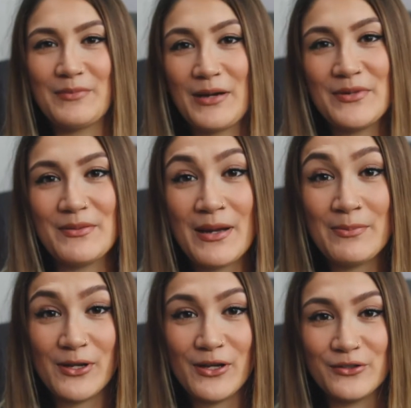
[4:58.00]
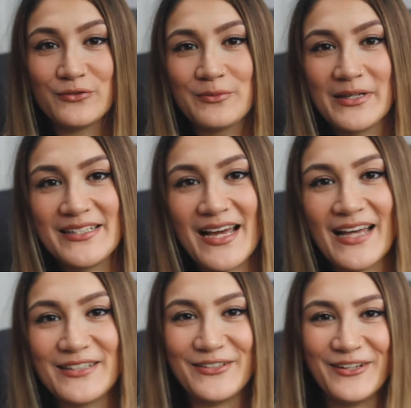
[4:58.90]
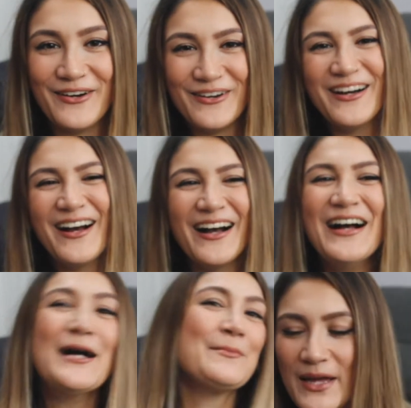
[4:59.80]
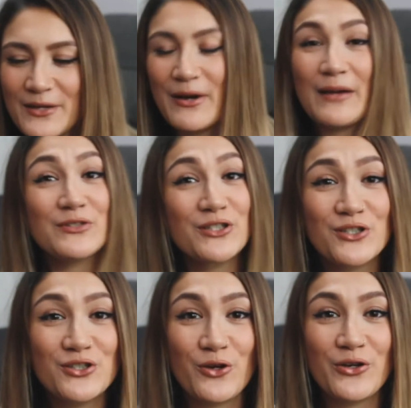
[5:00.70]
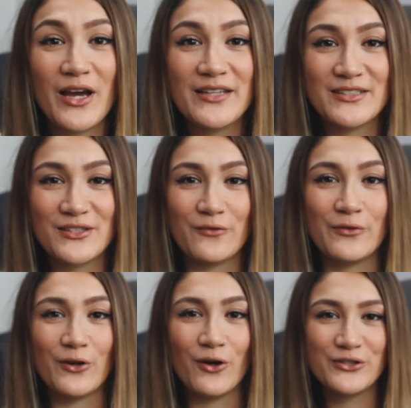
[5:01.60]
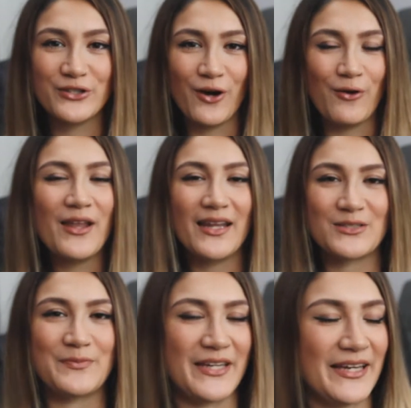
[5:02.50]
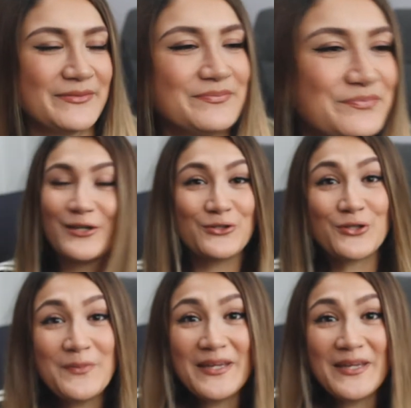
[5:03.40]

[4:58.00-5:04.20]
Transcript: It might be in my blood from my dad, you know? But anyway, I'm just gonna show you guys the stuff we got, so let's begin. So to